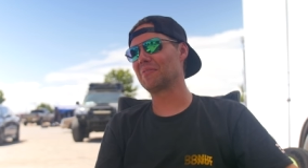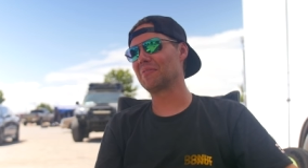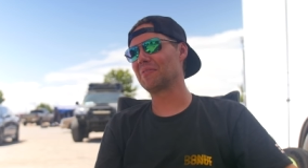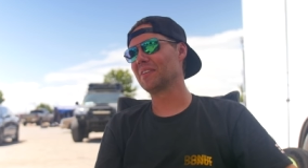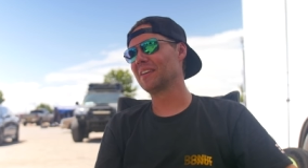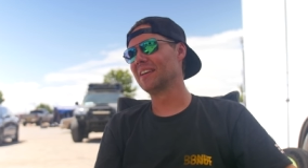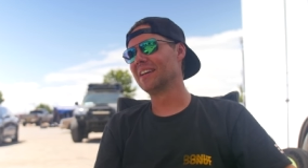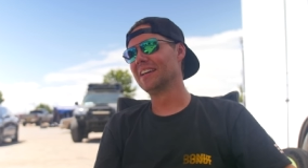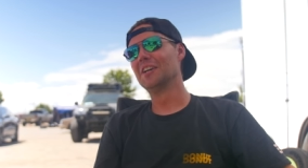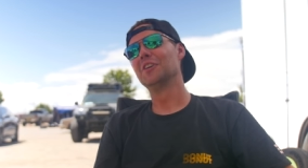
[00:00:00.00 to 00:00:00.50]

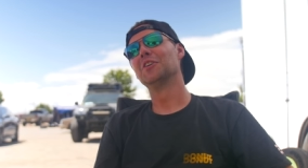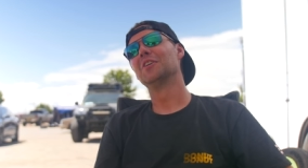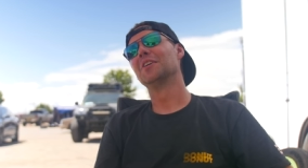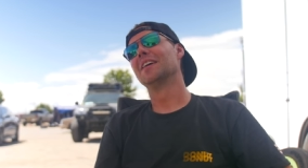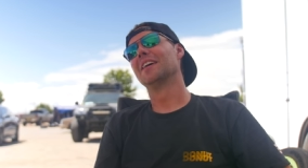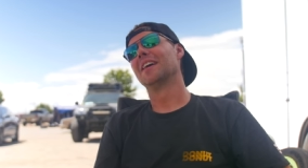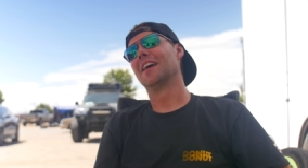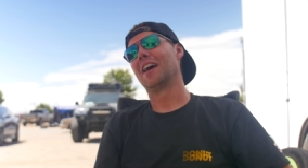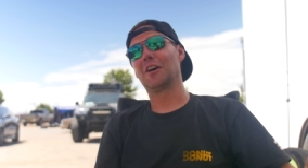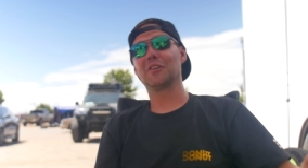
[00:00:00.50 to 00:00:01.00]

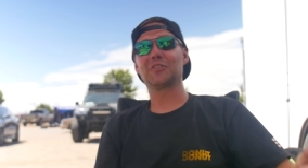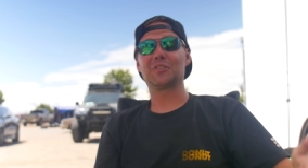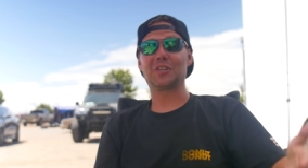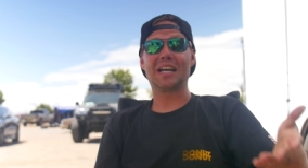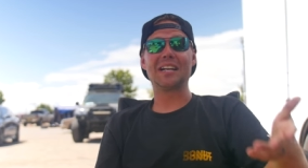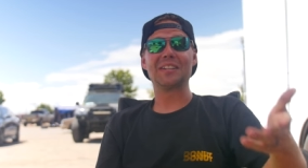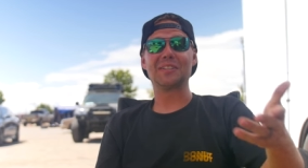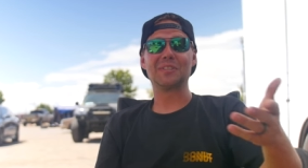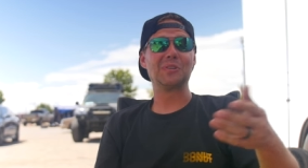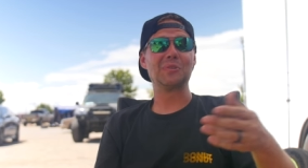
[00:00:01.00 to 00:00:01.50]
I also
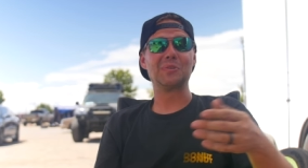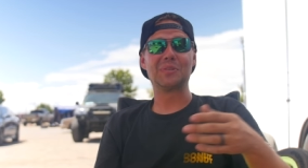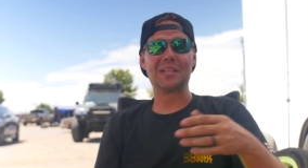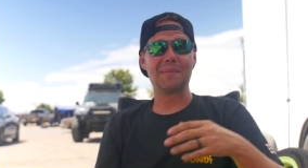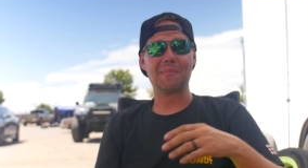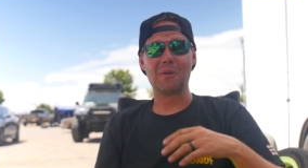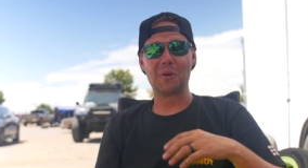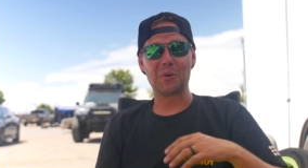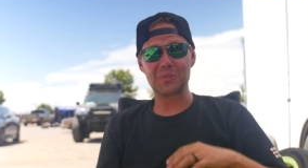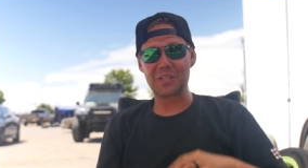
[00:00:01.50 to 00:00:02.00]
got to do
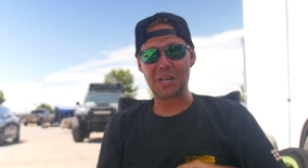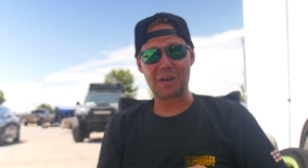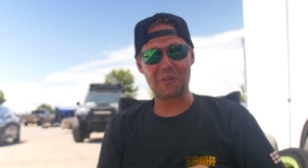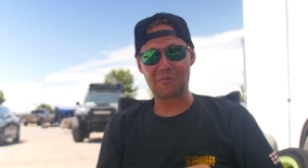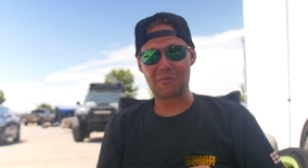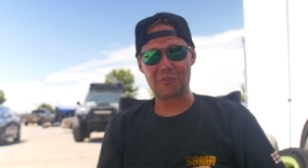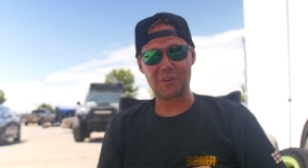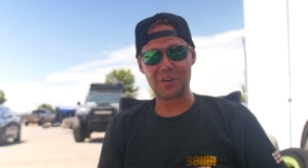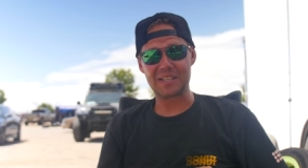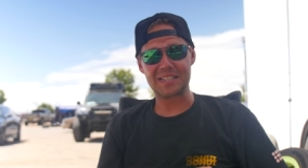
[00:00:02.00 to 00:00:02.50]
demos
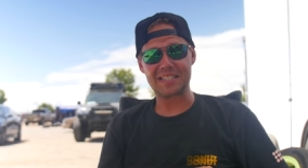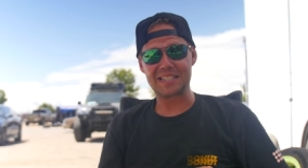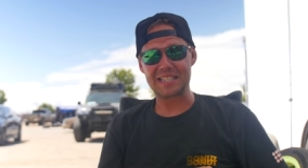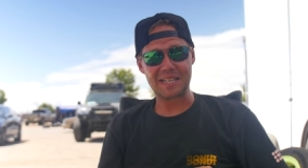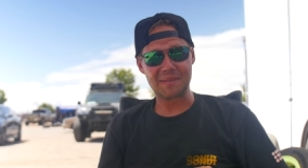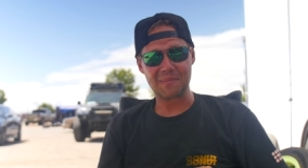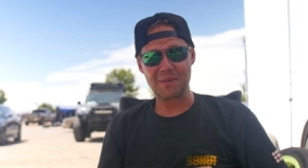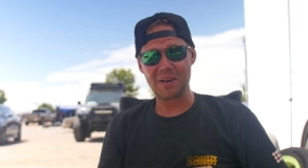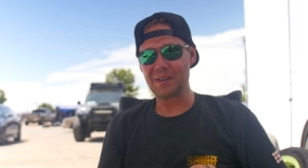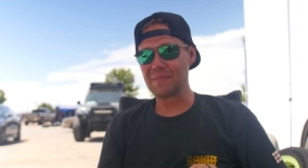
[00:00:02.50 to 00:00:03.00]
out front at
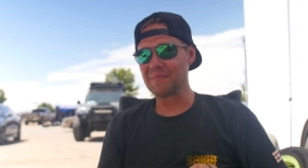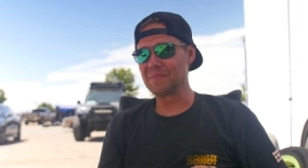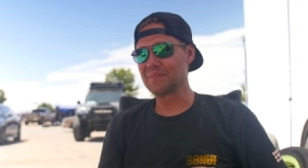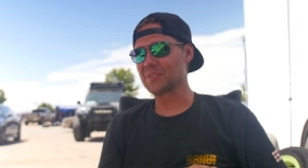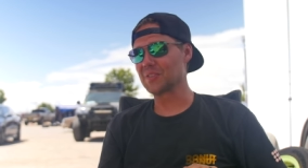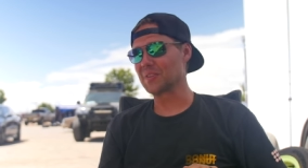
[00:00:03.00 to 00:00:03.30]
SEMA,